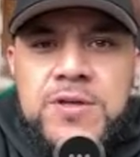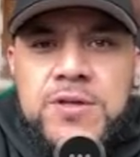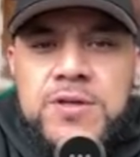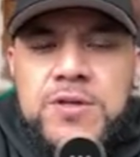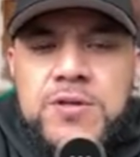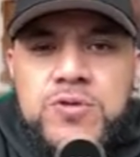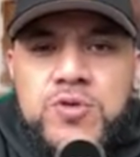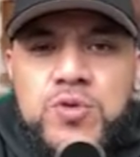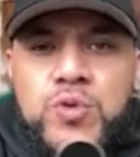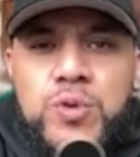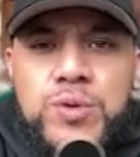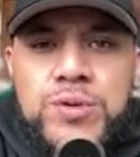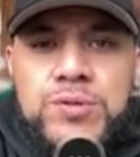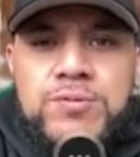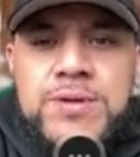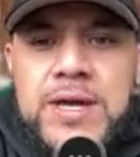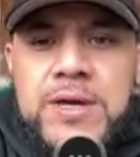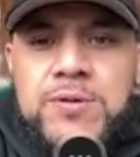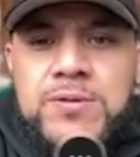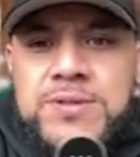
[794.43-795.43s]
2 or
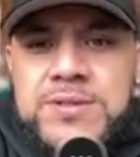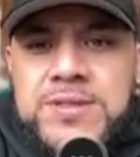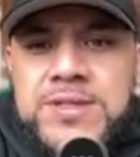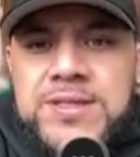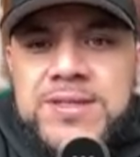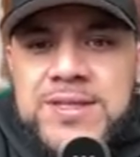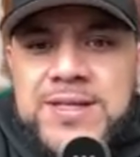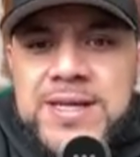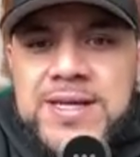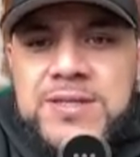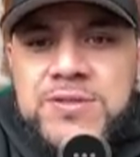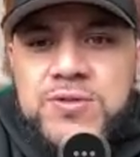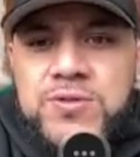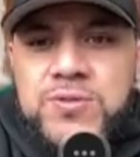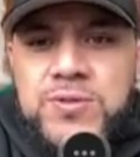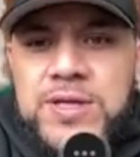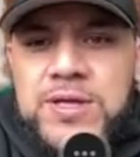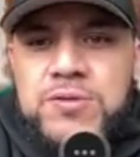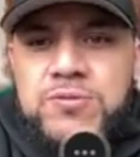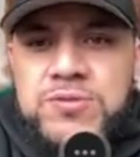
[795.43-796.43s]
3 hours in the day
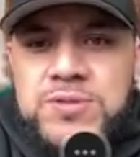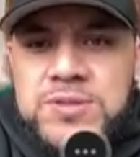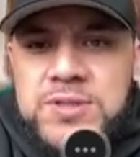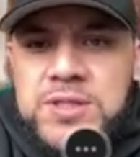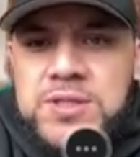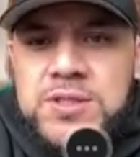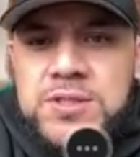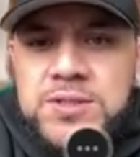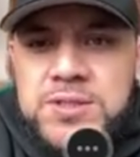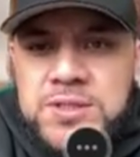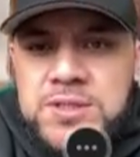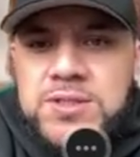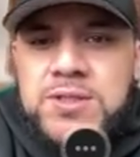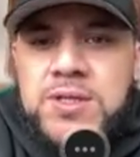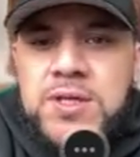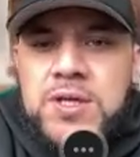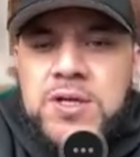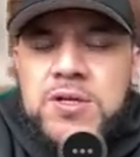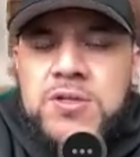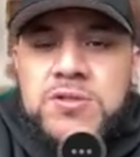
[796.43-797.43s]
to get her sessions in.
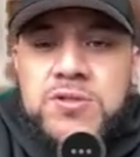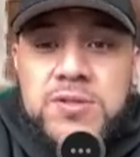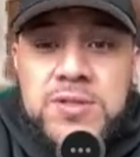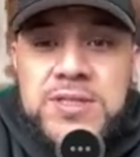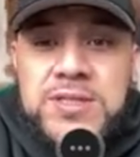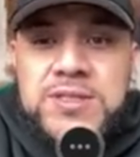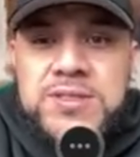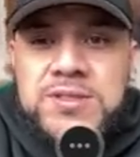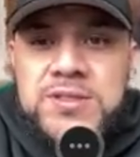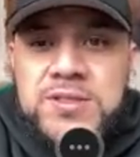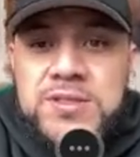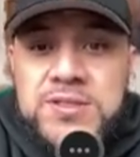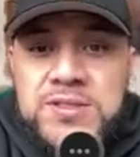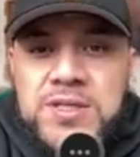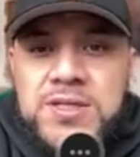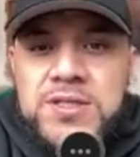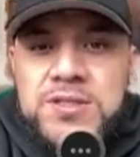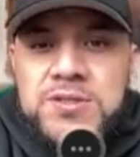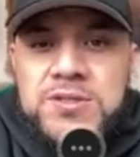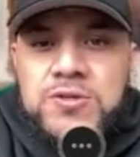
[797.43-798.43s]
So these
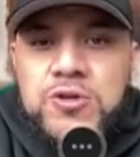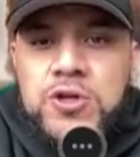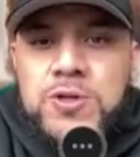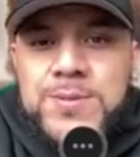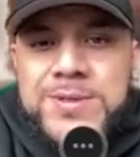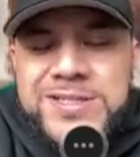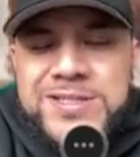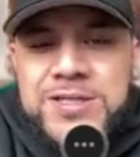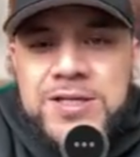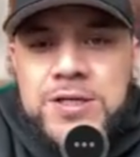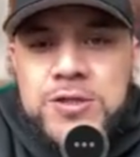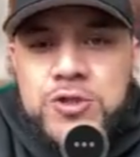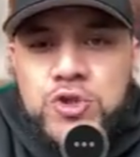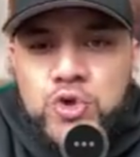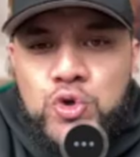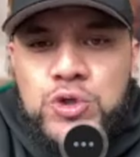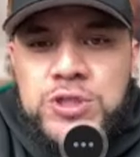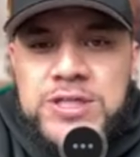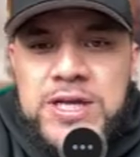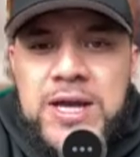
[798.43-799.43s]
sessions got to be
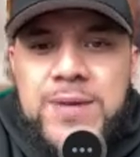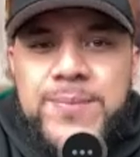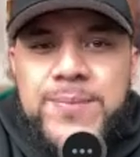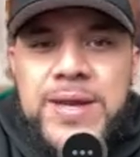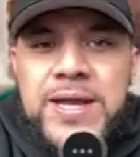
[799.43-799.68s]
short, sharp,